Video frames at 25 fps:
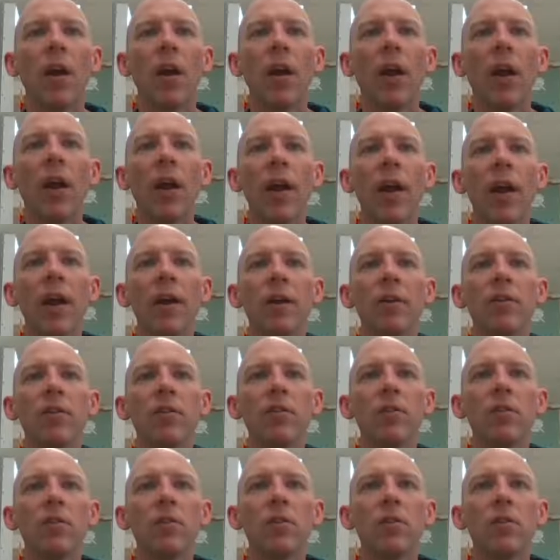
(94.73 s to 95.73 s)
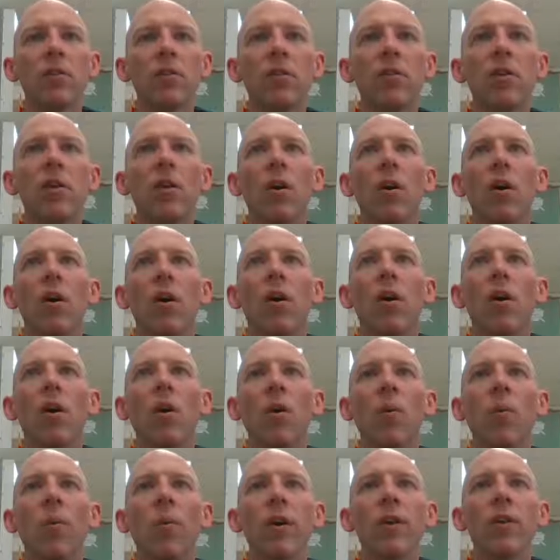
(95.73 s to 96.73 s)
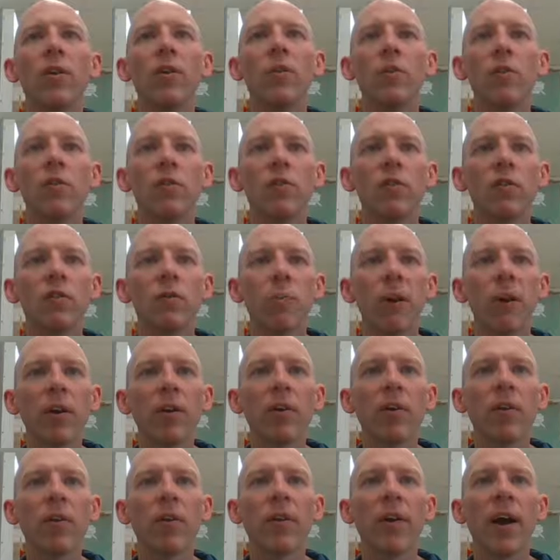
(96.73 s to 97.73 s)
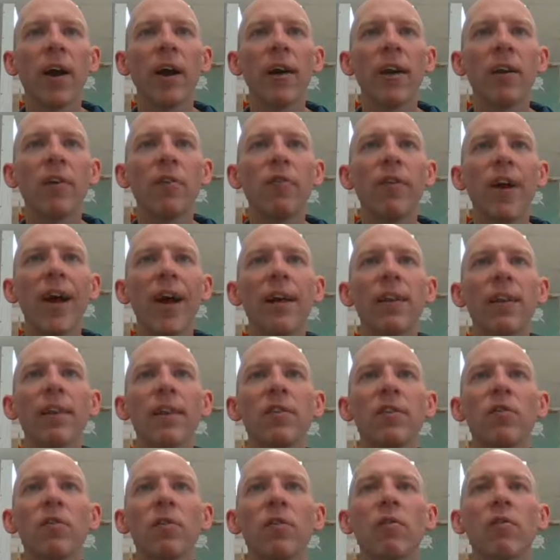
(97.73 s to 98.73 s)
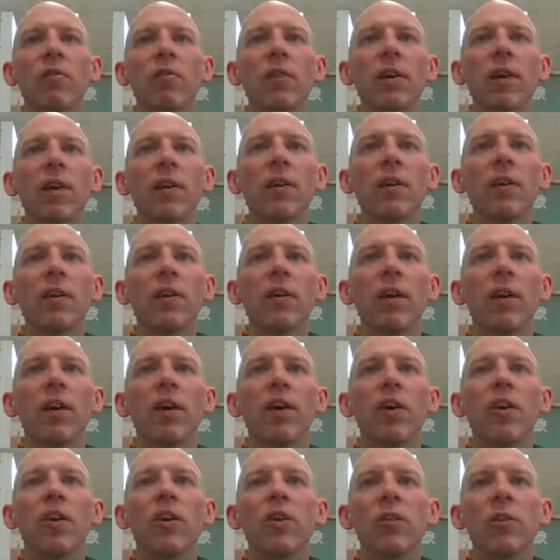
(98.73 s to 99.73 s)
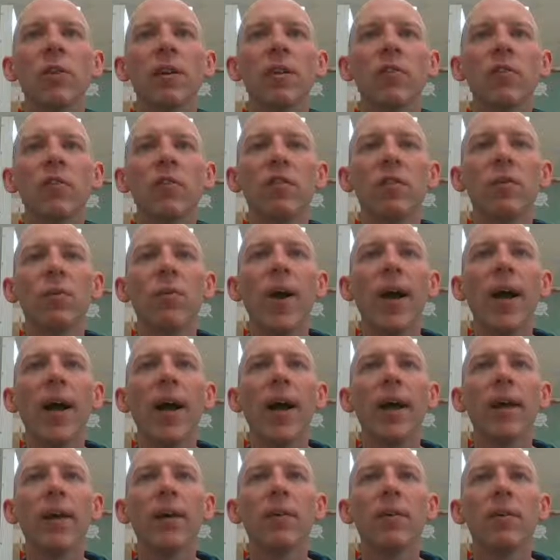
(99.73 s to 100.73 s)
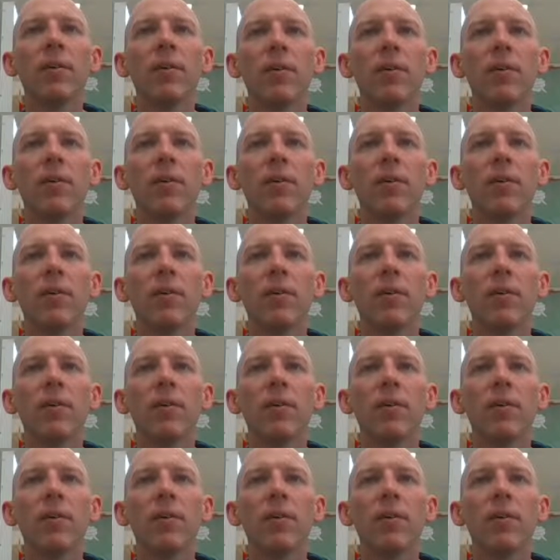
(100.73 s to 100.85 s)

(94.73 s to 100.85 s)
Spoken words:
And when you sprinkled the iron filings over it, you can see why.